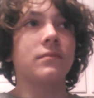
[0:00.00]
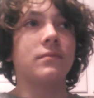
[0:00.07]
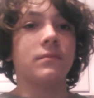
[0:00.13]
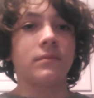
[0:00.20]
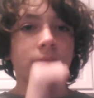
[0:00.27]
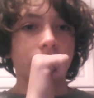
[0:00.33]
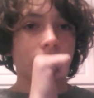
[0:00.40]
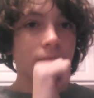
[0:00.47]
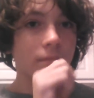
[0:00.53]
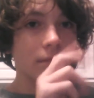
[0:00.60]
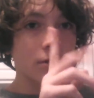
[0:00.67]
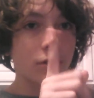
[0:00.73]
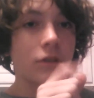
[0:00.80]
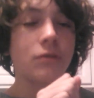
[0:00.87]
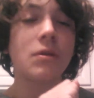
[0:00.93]

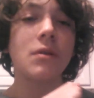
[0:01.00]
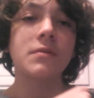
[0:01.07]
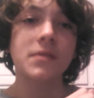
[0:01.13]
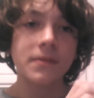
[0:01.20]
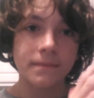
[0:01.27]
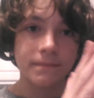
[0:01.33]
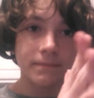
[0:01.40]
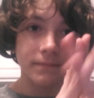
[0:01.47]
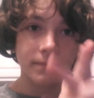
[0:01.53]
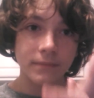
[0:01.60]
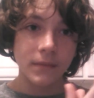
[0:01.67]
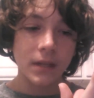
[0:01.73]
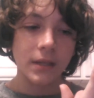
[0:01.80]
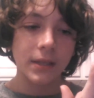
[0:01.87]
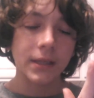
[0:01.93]
To quote
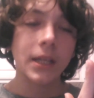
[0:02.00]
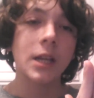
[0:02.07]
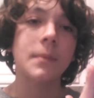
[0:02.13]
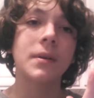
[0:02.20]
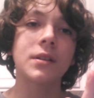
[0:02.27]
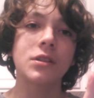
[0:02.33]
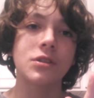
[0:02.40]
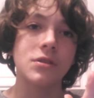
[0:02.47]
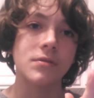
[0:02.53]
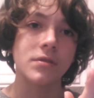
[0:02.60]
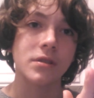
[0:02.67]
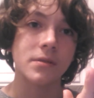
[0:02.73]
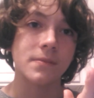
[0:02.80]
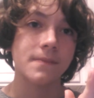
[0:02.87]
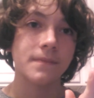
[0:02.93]
Larry Bundy
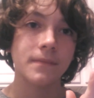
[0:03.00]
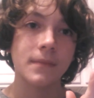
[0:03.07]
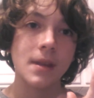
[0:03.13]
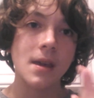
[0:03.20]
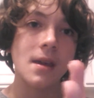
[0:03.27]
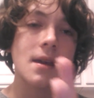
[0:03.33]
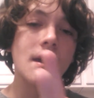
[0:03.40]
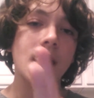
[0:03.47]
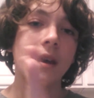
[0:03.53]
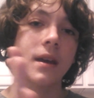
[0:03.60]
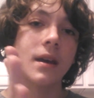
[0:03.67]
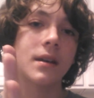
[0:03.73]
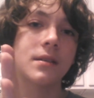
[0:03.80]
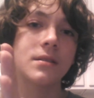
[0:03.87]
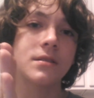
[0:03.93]
Jr.
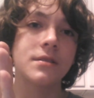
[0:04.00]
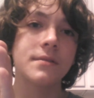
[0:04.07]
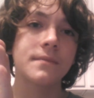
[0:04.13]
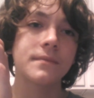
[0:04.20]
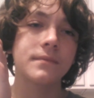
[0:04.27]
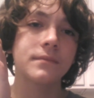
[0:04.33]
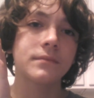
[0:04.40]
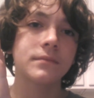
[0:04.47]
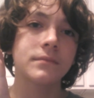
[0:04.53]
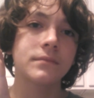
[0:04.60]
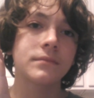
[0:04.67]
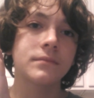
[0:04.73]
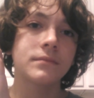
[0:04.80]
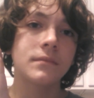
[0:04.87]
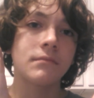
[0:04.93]
and
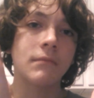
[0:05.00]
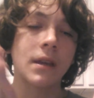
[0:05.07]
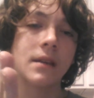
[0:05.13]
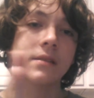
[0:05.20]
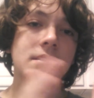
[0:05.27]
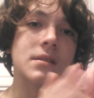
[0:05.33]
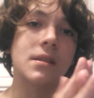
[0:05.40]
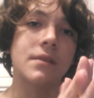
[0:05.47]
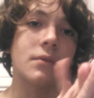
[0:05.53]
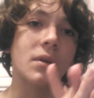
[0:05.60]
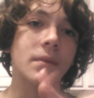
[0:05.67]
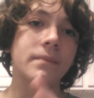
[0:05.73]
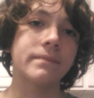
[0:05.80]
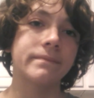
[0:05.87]
Mega 64,